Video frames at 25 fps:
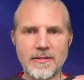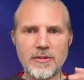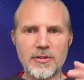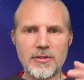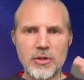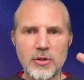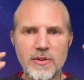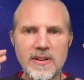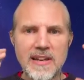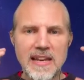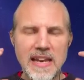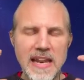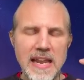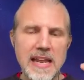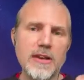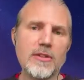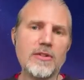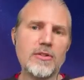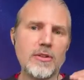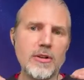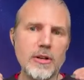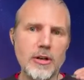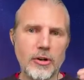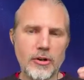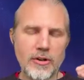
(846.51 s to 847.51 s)
You
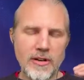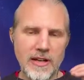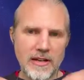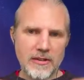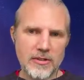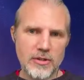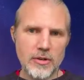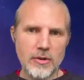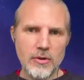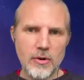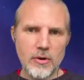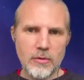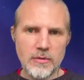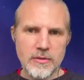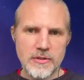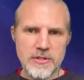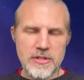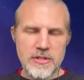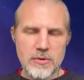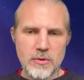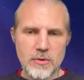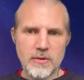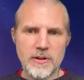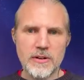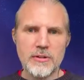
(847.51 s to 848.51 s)
need to look at your old
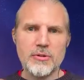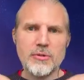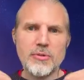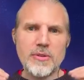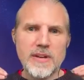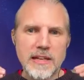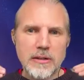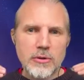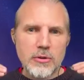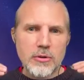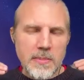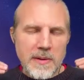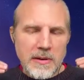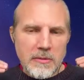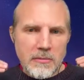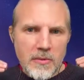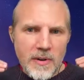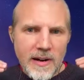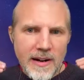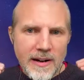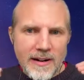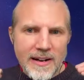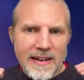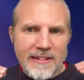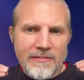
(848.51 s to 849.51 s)
story. You need to be
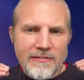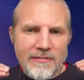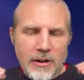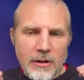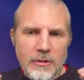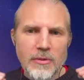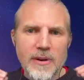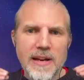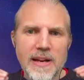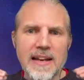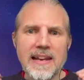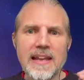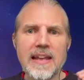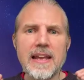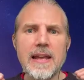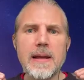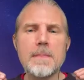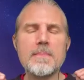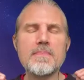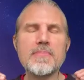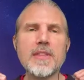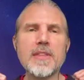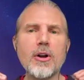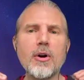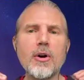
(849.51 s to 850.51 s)
really, very, really
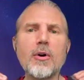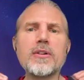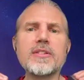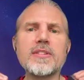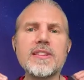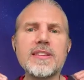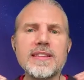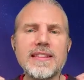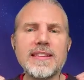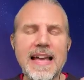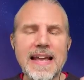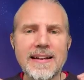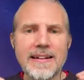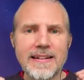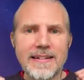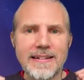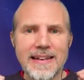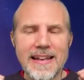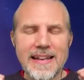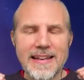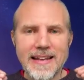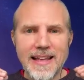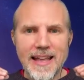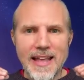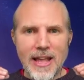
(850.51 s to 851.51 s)

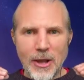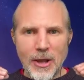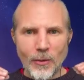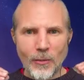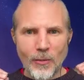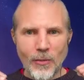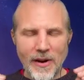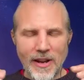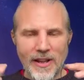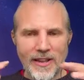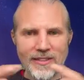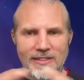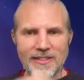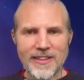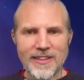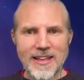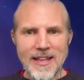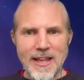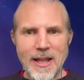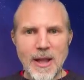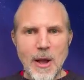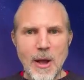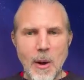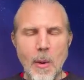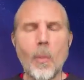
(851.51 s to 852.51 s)
authentic with
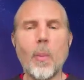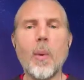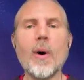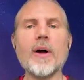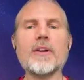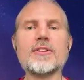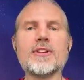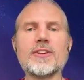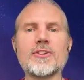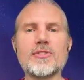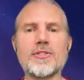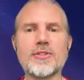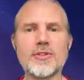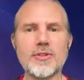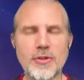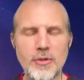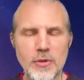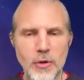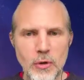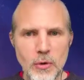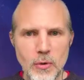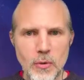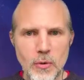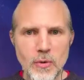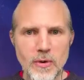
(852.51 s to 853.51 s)
what
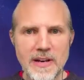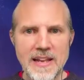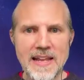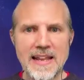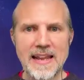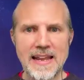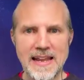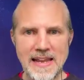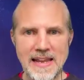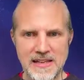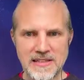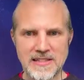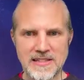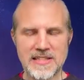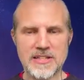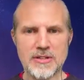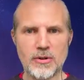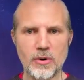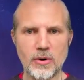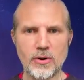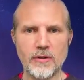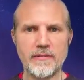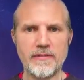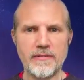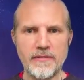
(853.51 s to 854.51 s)
truly is
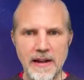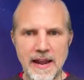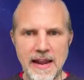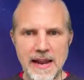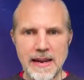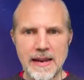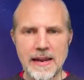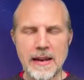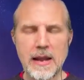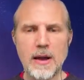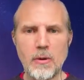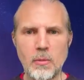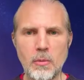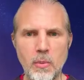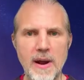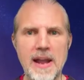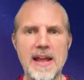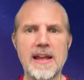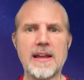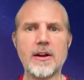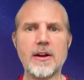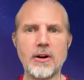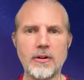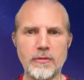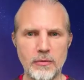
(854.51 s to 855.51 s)
your
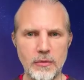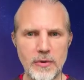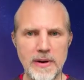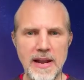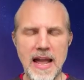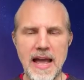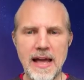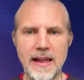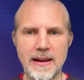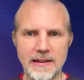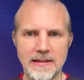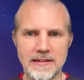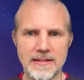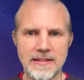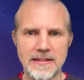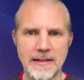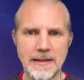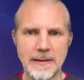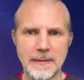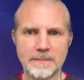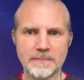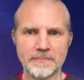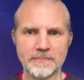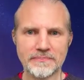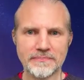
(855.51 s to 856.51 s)
way of
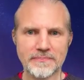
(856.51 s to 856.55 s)
reality.